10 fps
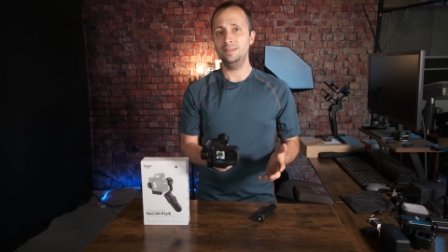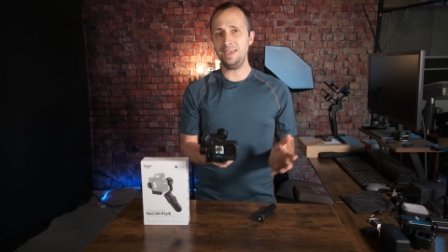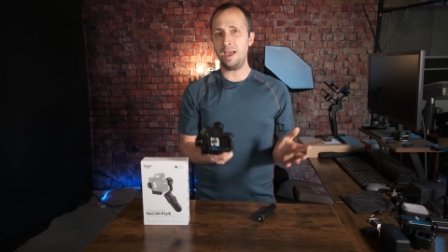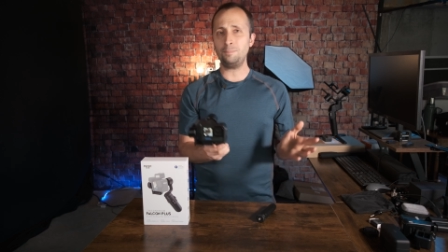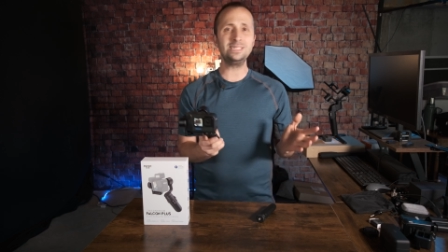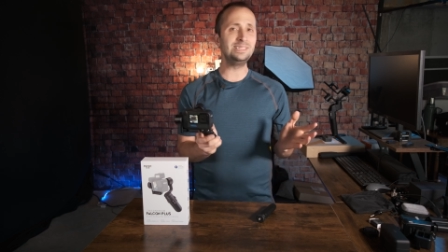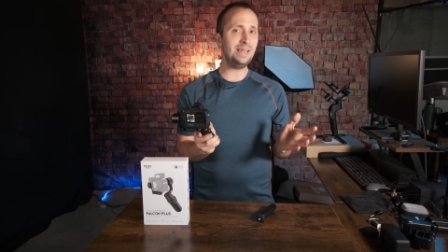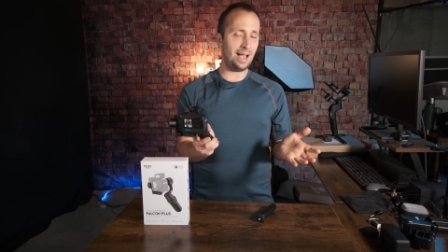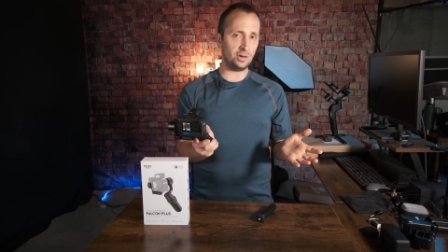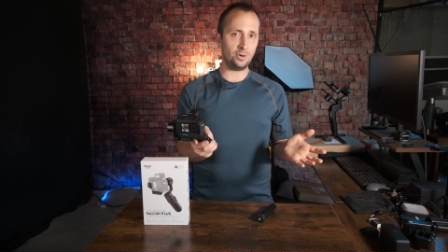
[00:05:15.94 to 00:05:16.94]
The app is
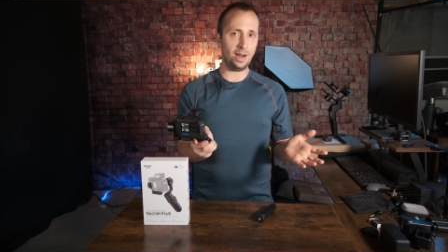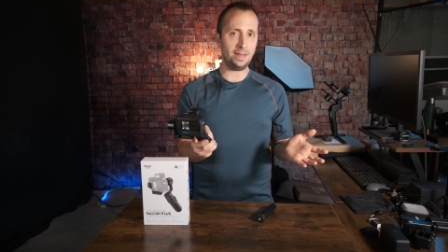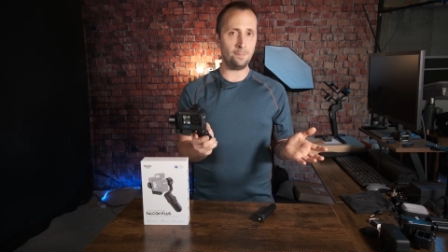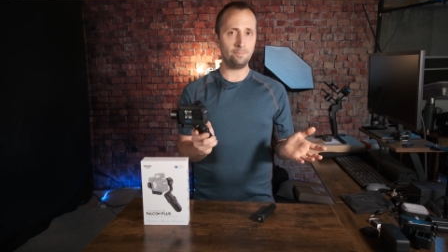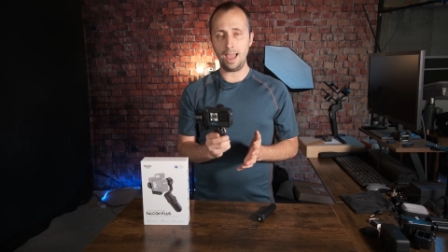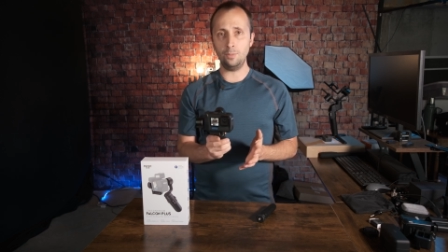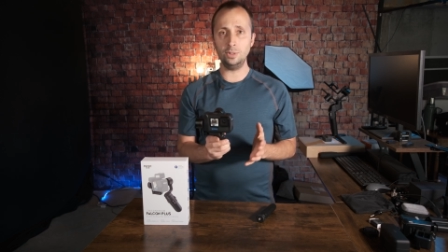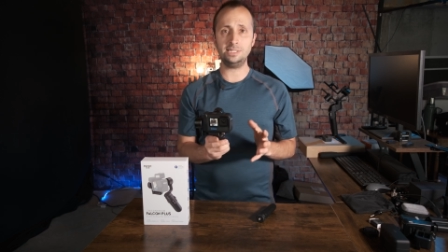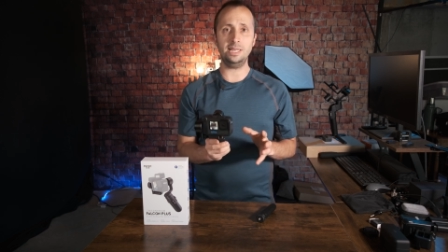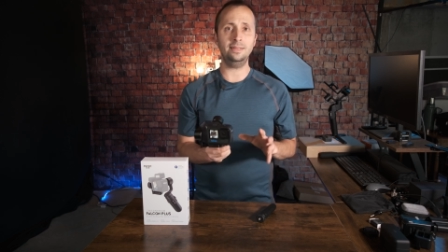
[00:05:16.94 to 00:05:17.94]
not great. I
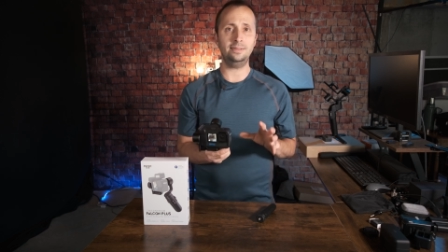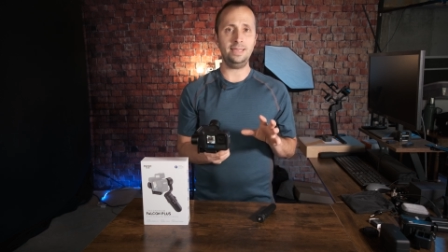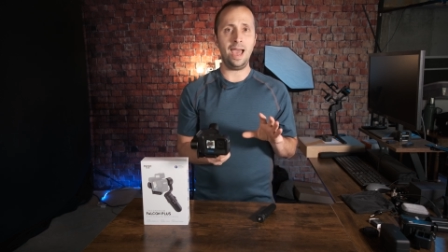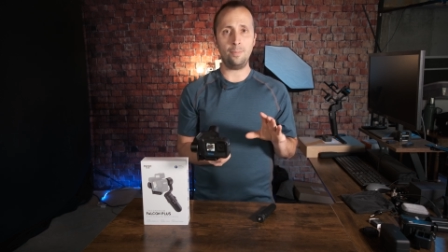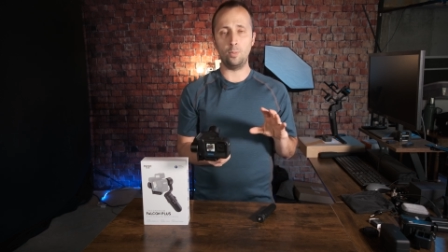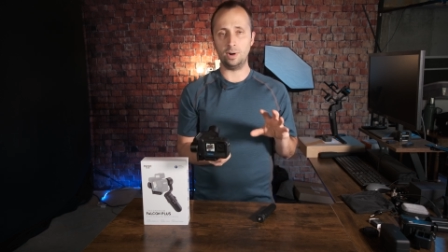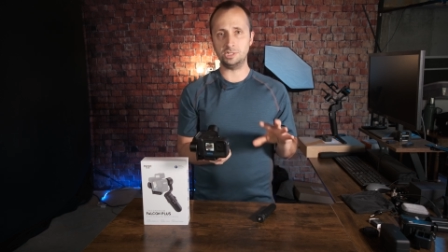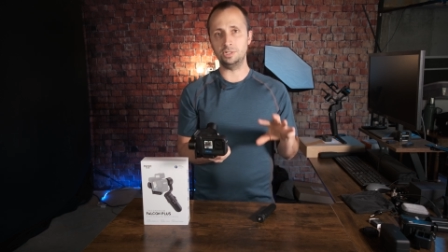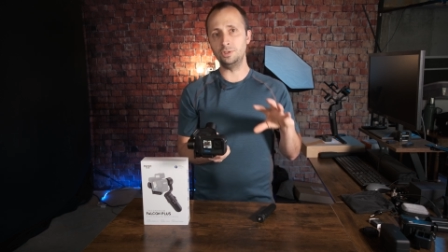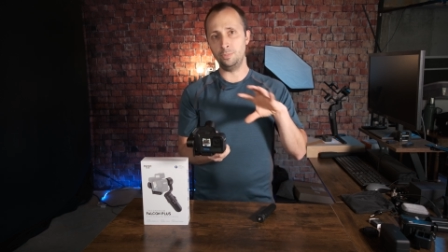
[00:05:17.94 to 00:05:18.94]
would say that the app
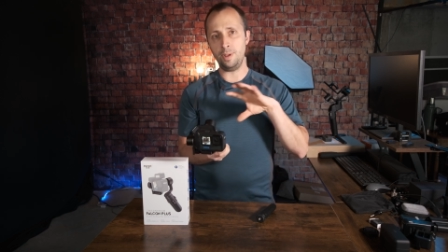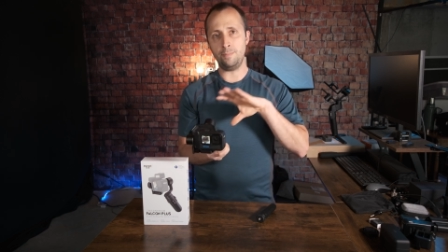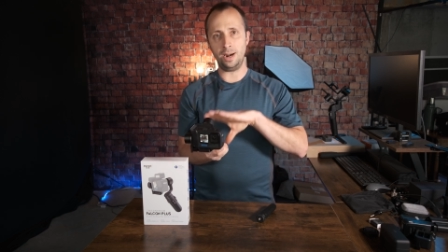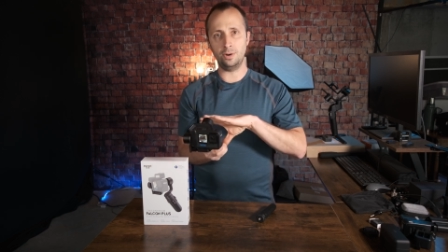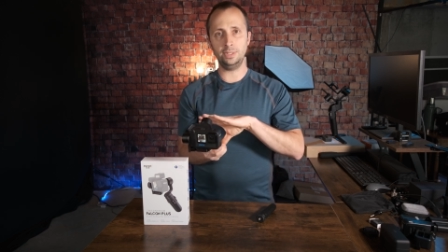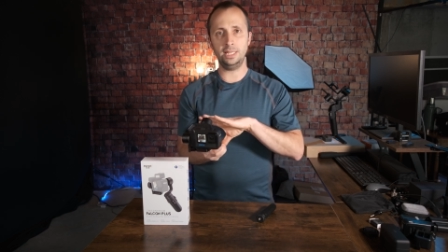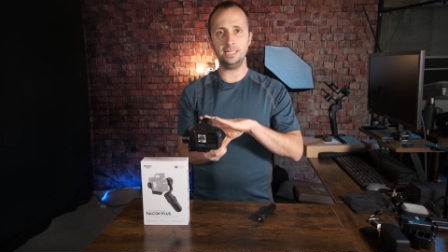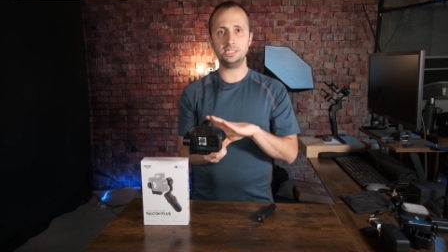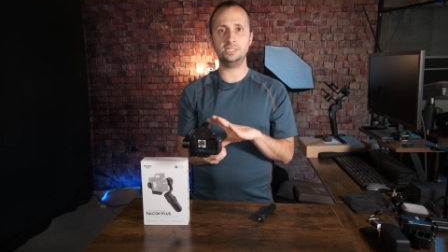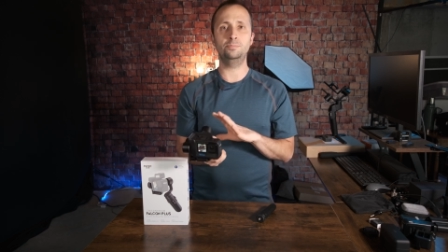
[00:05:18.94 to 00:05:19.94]
works a little bit better with
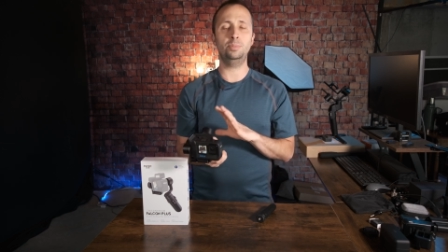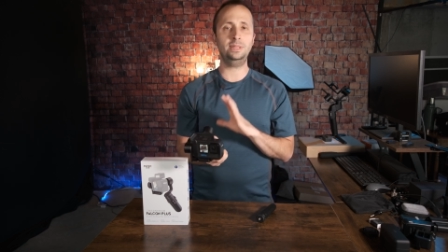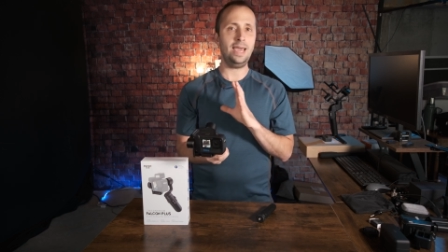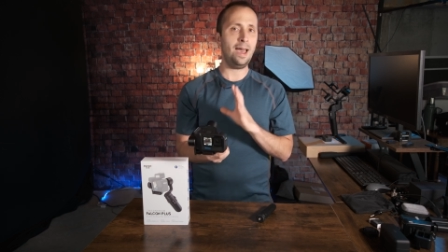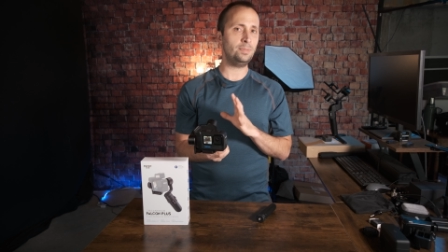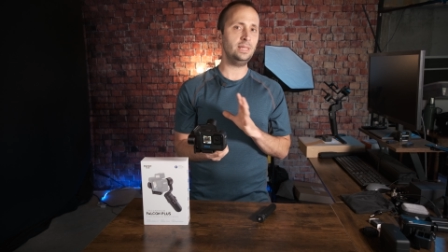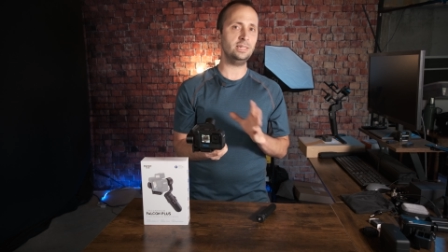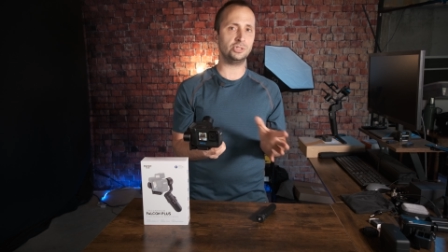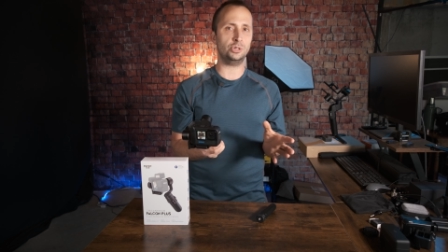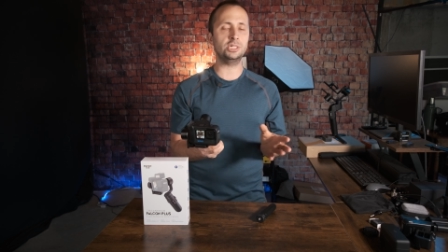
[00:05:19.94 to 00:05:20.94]
this, but the app and the
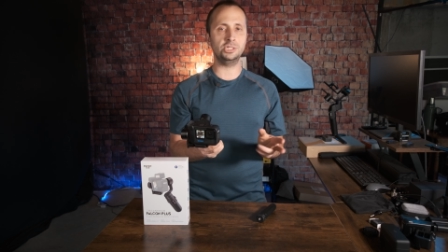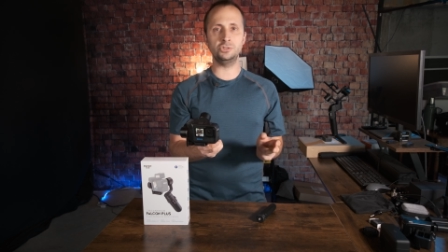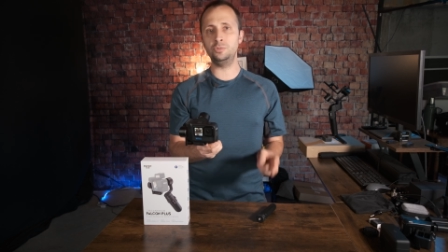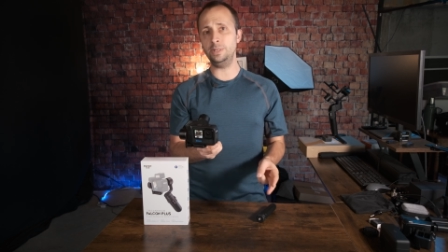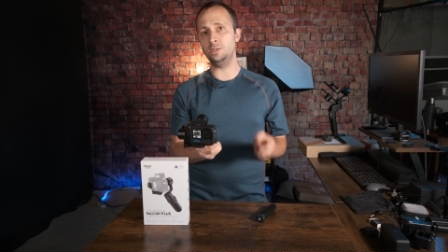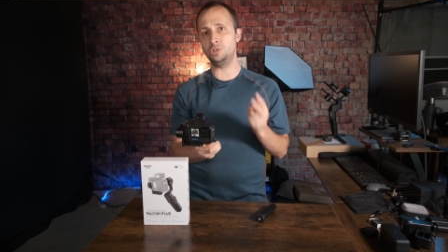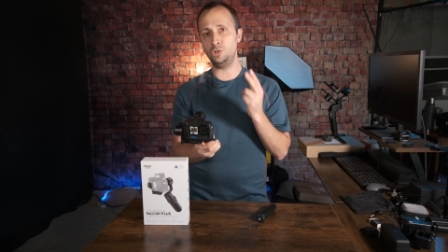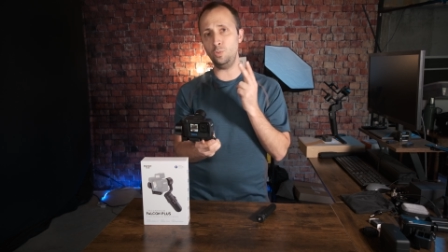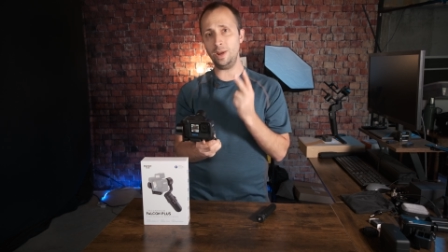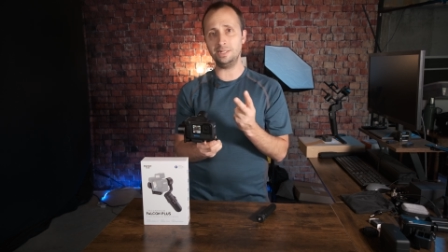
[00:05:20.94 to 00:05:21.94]
instructions would be the
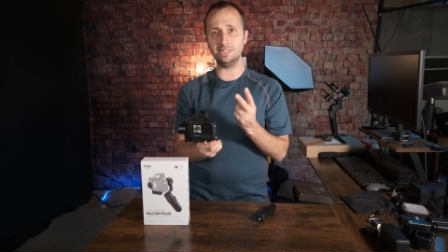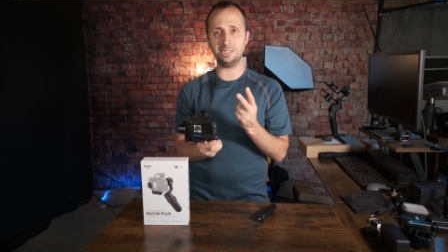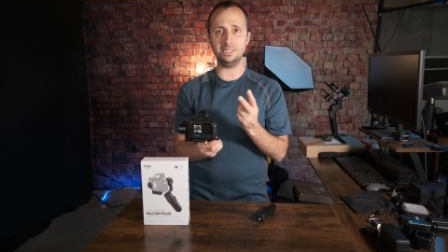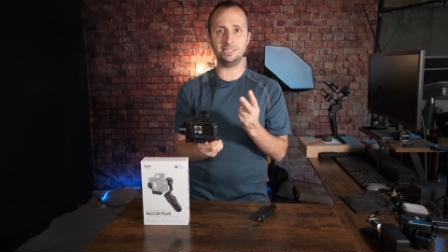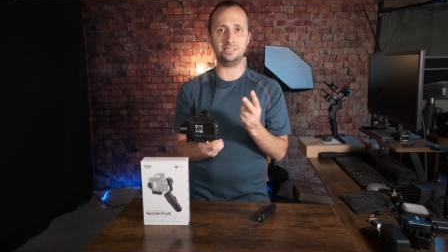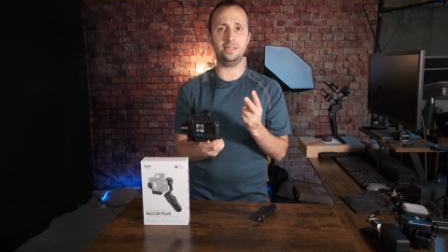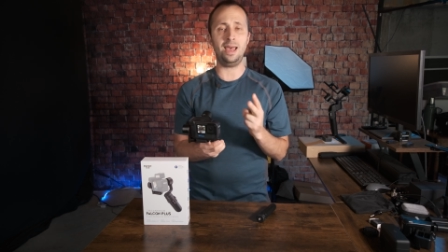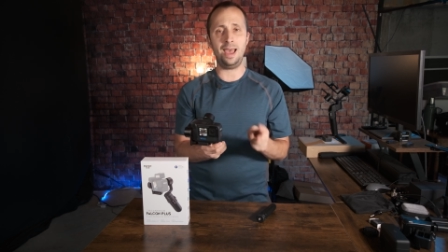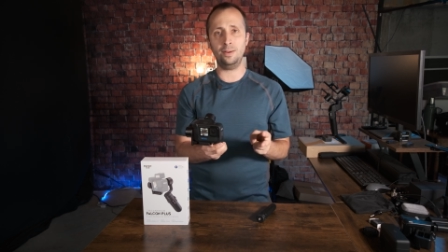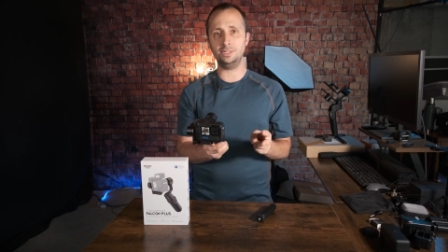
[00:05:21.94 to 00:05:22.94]
two weaknesses
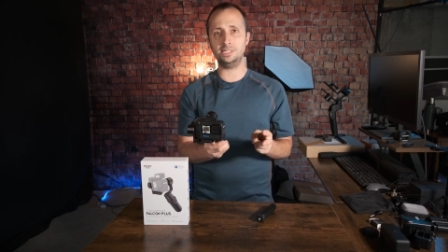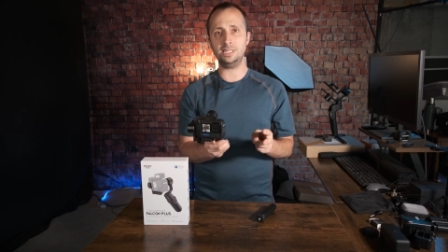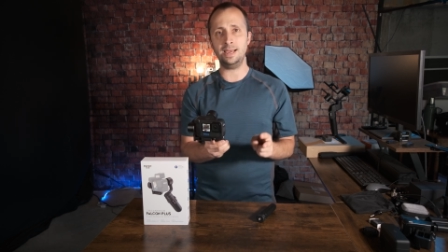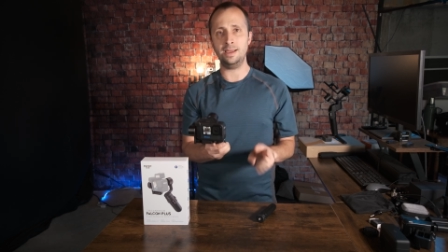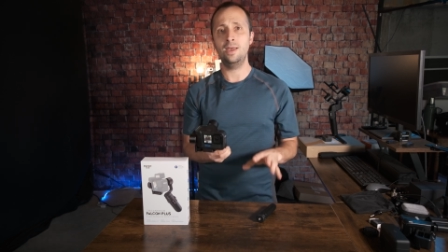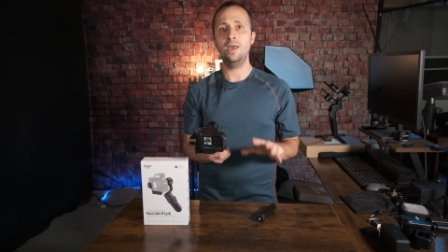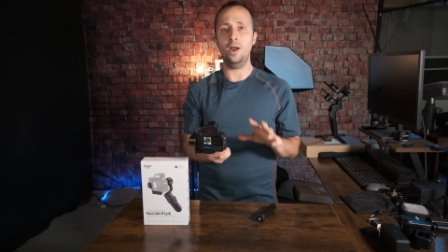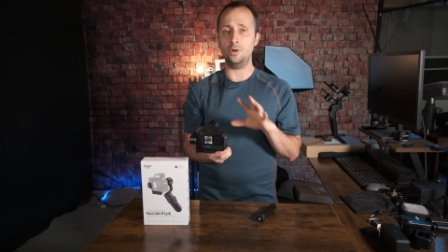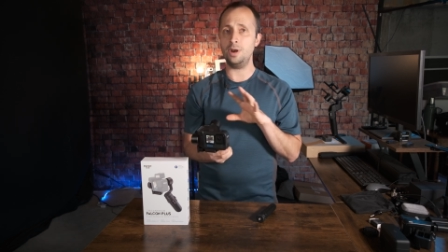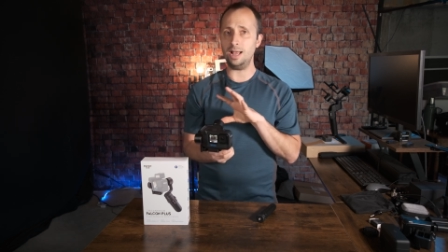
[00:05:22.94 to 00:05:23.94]
that I would say
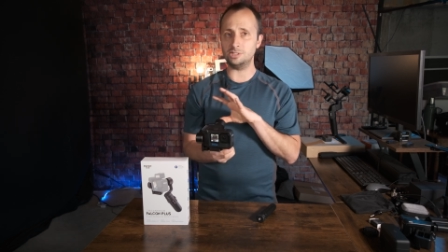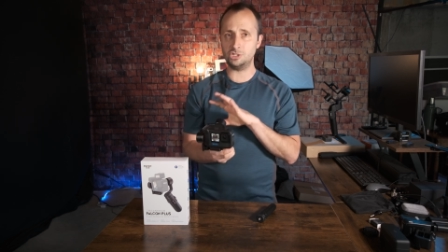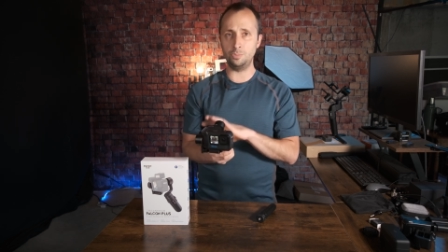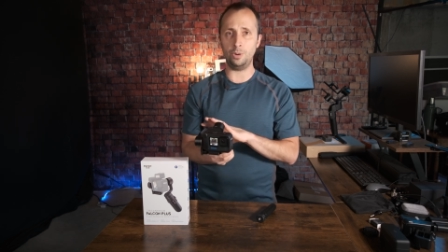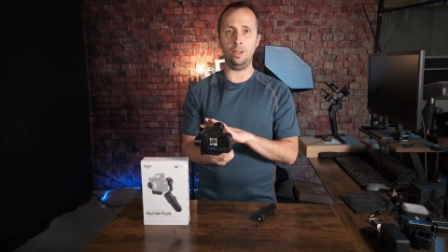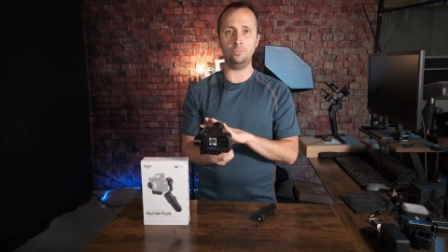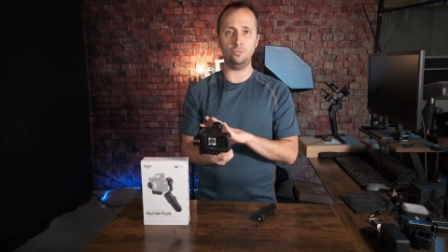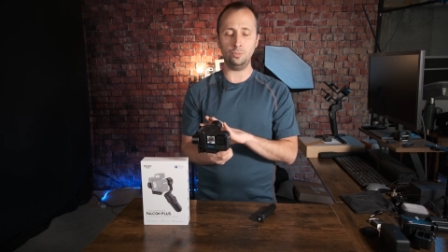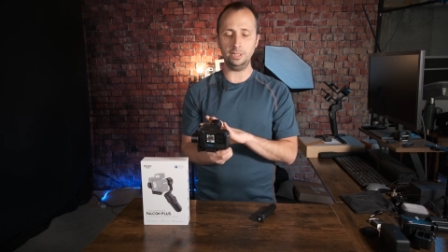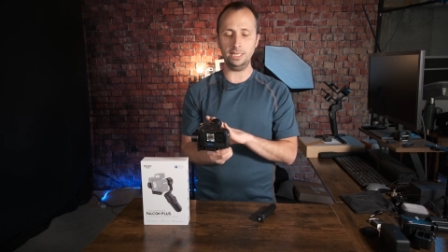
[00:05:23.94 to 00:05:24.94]
are not super
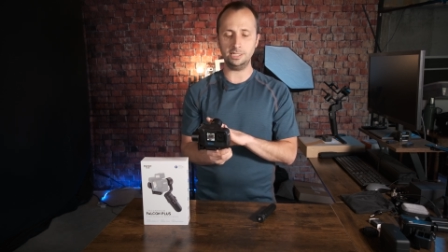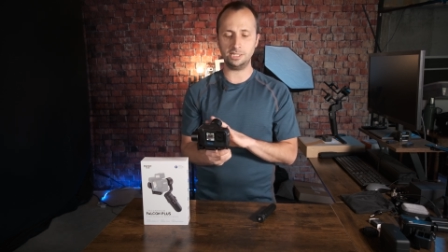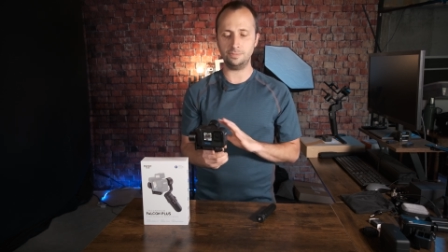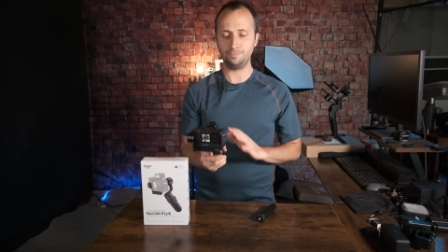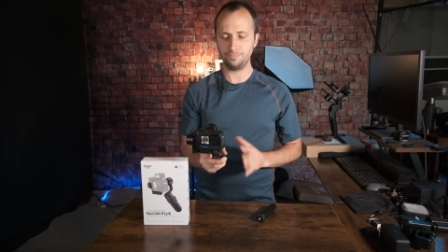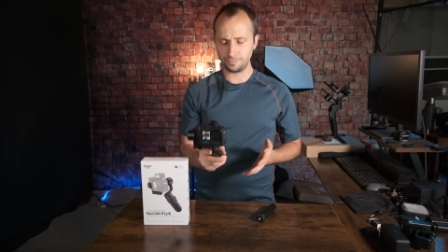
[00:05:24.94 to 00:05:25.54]
helpful with this.